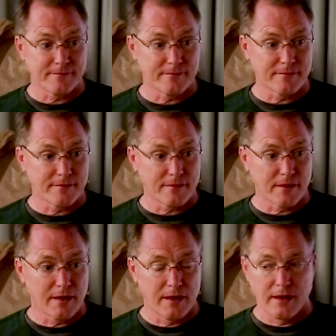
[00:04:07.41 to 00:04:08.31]

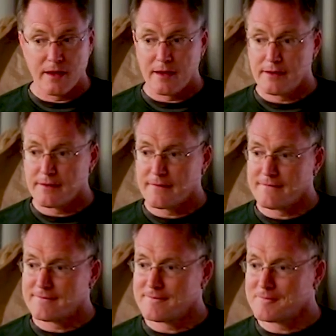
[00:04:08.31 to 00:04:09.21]

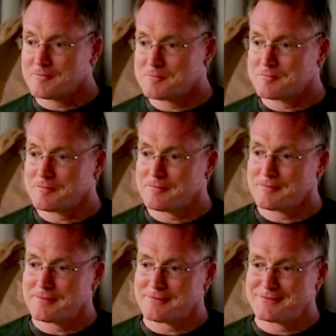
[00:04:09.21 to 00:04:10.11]

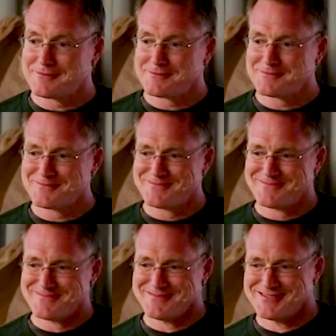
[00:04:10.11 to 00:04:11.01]

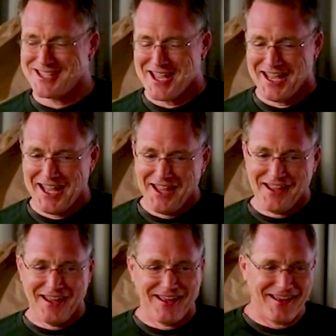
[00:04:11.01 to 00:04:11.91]

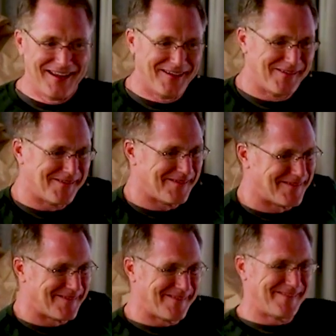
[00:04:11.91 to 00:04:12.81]

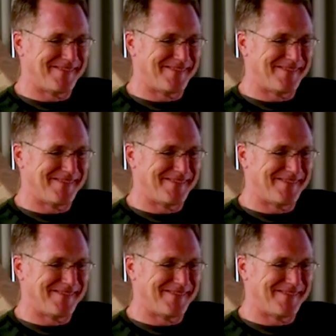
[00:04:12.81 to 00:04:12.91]
(silence)